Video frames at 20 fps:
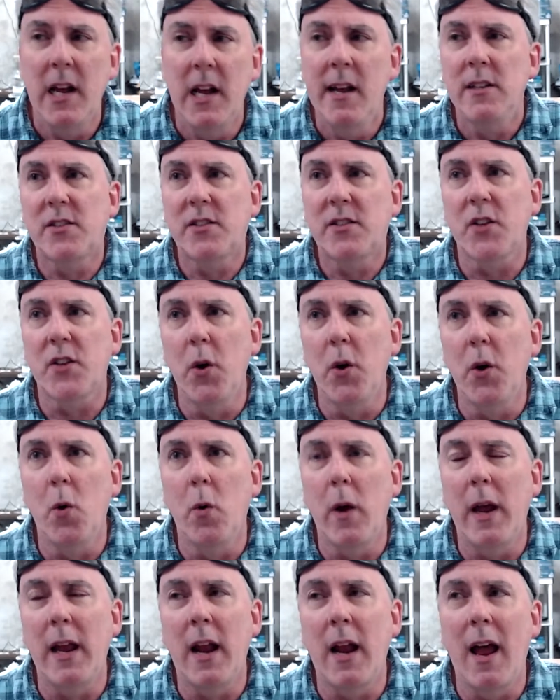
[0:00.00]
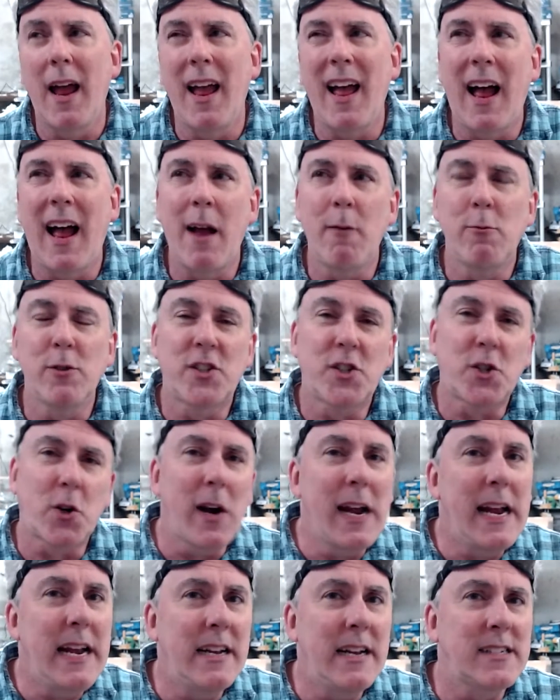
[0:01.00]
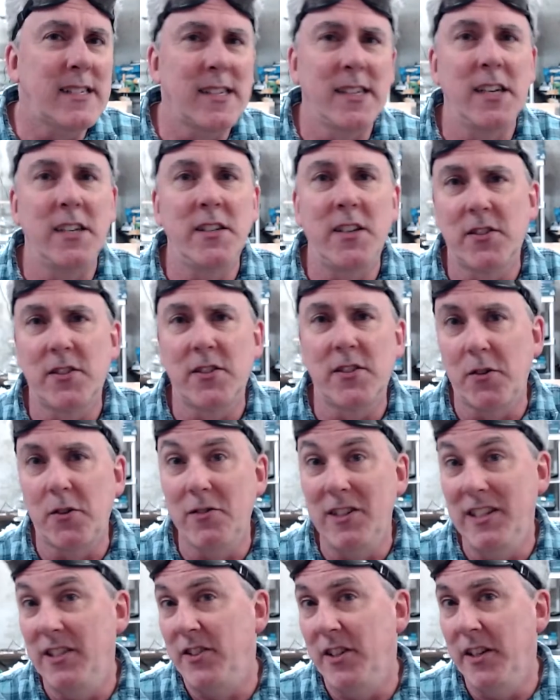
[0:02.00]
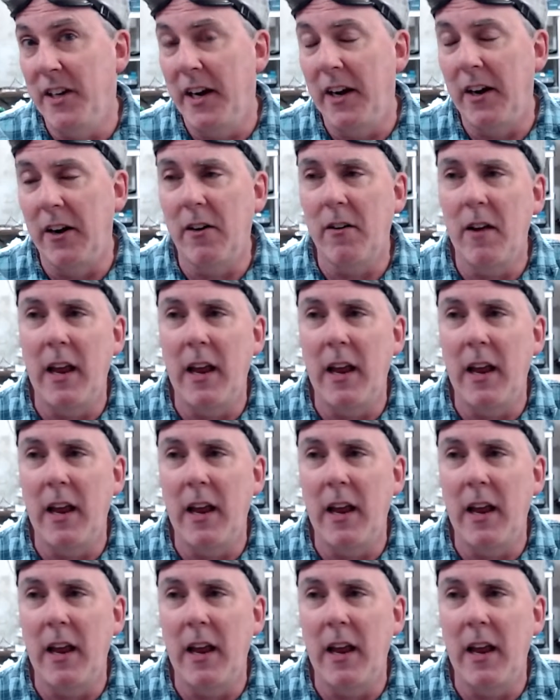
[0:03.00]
So, and I was trained as an industrial engineer,